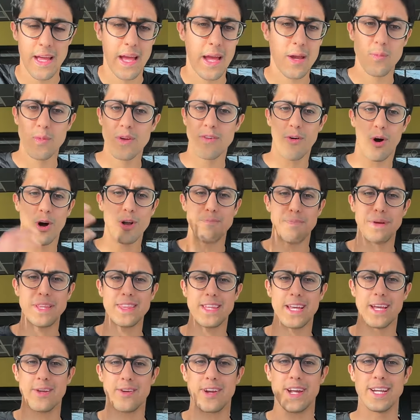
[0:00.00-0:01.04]
And we've all been
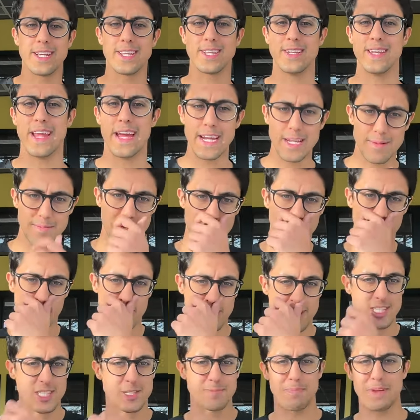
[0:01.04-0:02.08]
there, right? The night
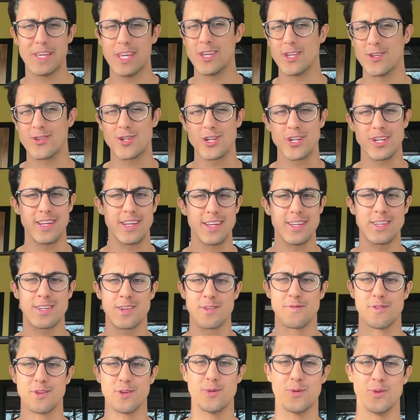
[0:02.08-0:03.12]
before a speech, an
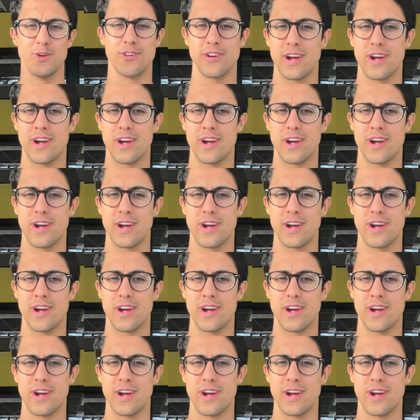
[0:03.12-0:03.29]
interview, a